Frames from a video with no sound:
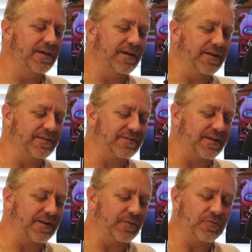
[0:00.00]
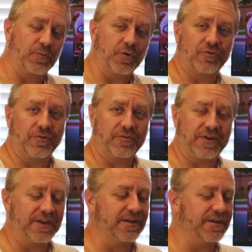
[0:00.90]
and decided it was more drone than
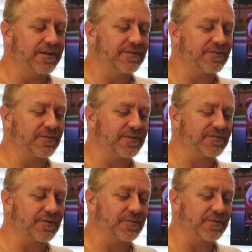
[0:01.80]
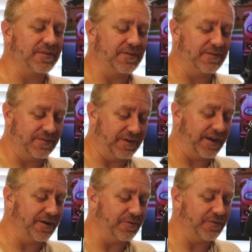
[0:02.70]
he needed, so he stuck with the
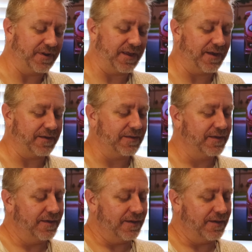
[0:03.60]
Nano that he had.